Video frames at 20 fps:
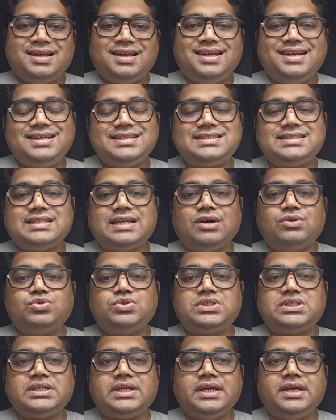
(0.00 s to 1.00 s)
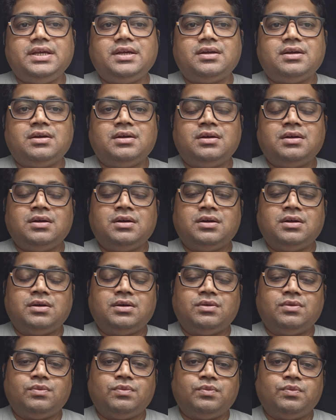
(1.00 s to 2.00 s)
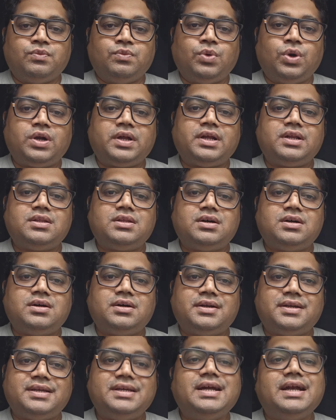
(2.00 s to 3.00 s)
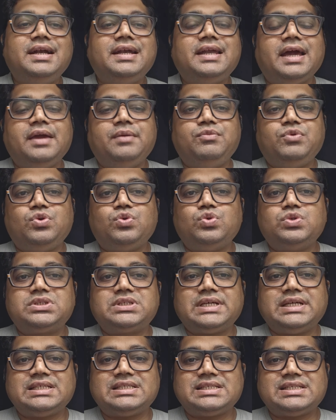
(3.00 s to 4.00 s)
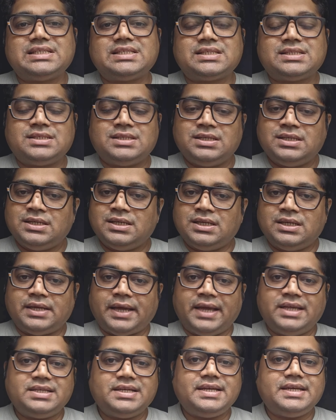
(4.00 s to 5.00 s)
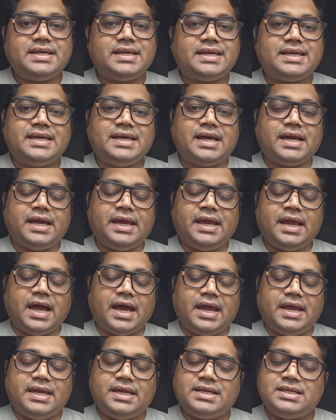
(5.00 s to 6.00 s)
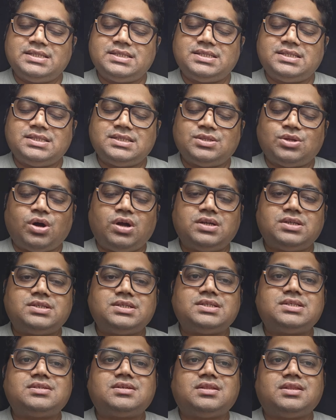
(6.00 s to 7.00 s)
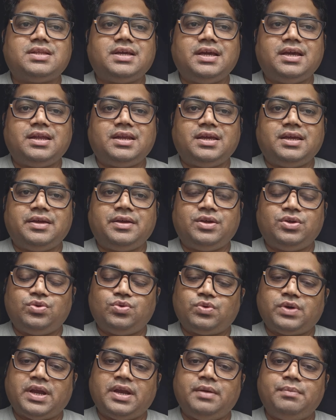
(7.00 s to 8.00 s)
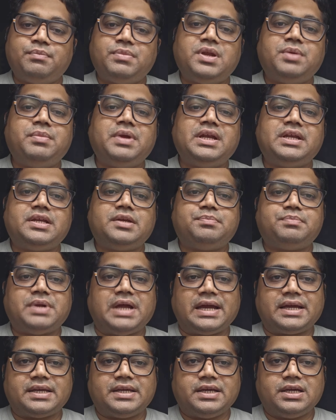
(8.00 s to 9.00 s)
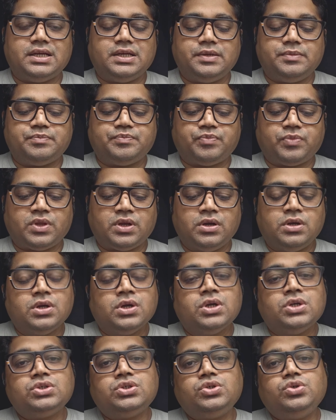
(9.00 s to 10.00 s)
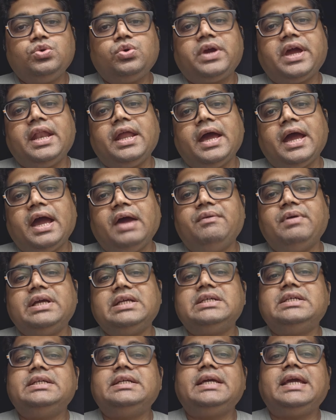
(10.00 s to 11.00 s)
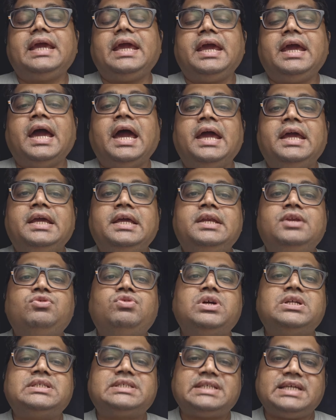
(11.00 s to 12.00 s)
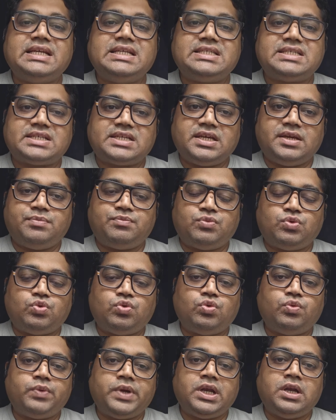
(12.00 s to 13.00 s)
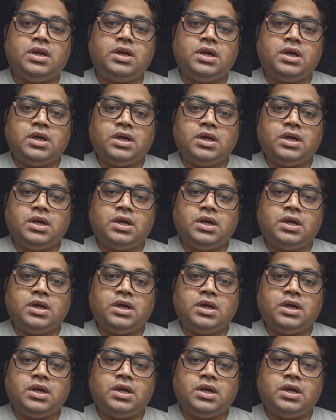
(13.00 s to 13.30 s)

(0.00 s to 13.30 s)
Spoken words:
Let us now see what are the real-time use cases. Agentic AI is not just a theory, you can implement it practically. So you can have Agentic AI in your sales team who will